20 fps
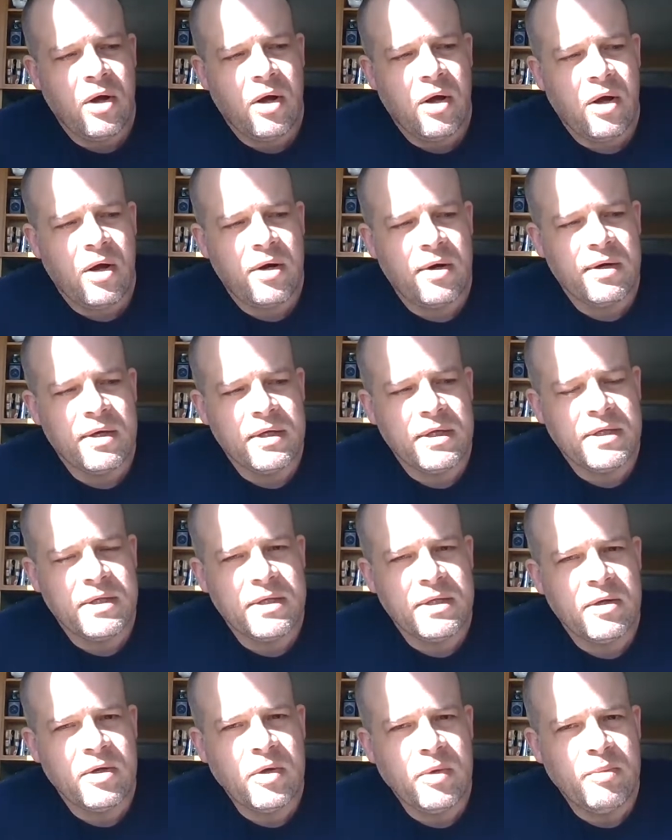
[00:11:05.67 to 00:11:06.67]
are
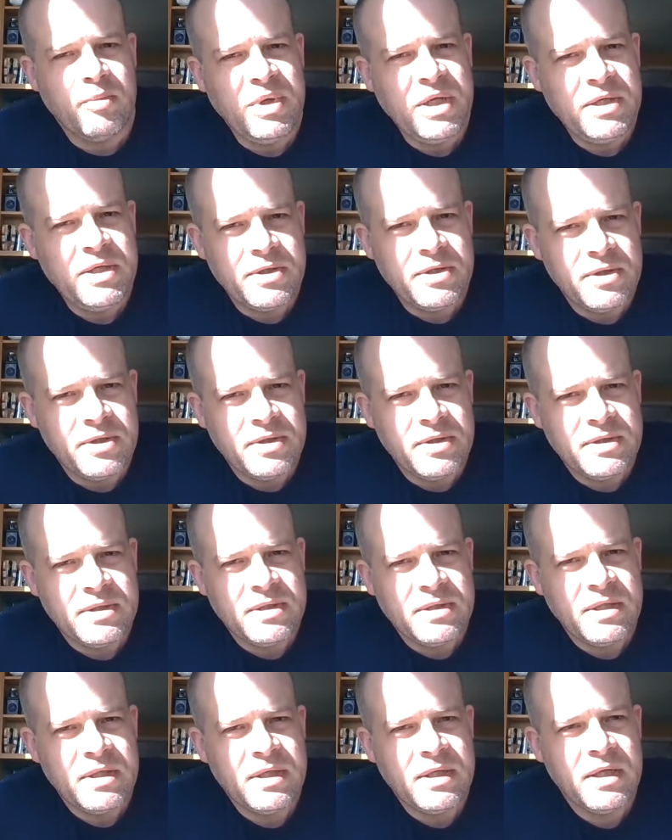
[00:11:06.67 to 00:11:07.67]
in
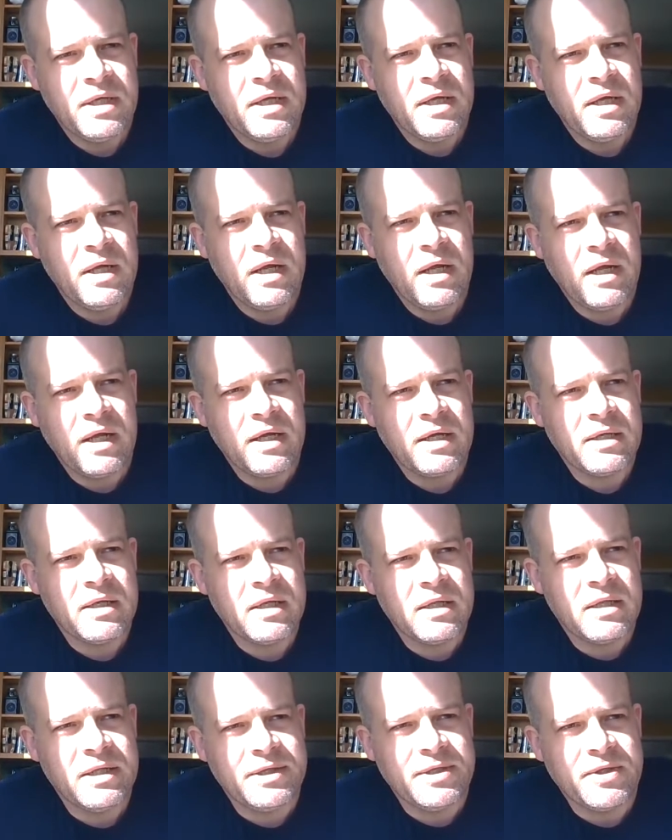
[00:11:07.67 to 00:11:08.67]
meters and
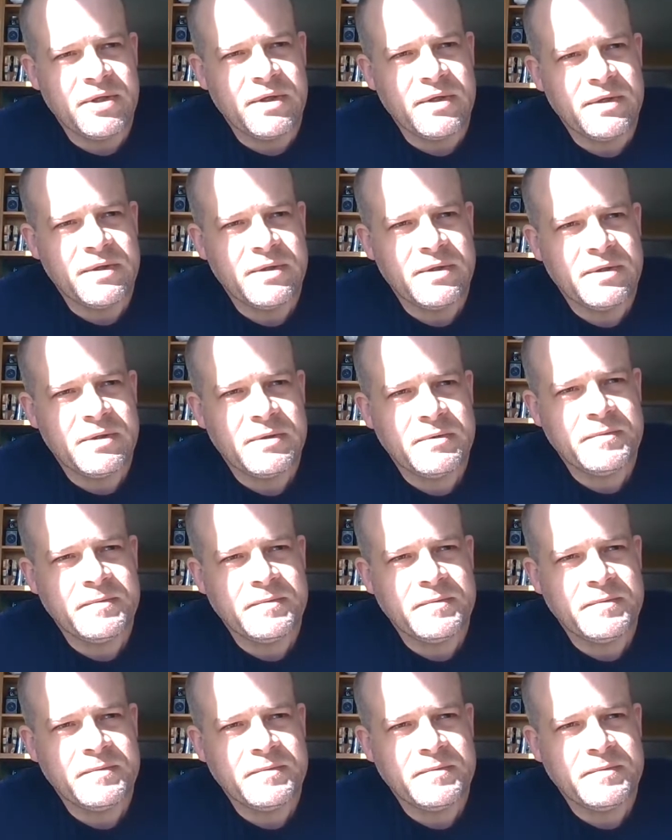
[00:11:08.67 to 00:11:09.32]
liters.